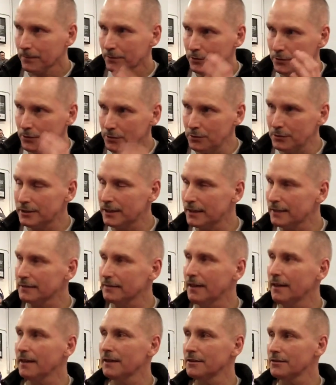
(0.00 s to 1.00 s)
New
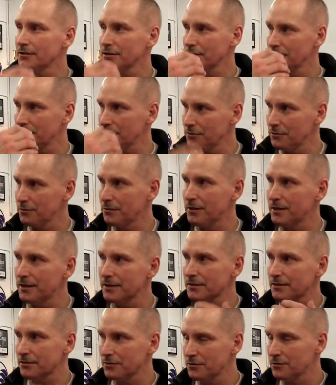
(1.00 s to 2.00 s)
technology, new
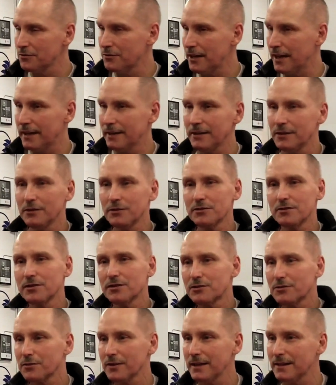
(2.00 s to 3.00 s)
this, new that. He knows
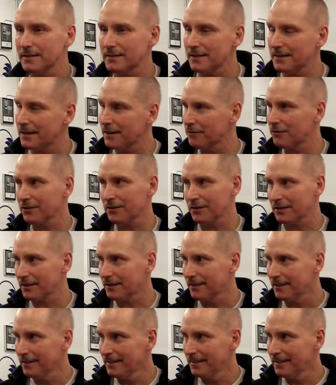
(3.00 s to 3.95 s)
the trends and everything.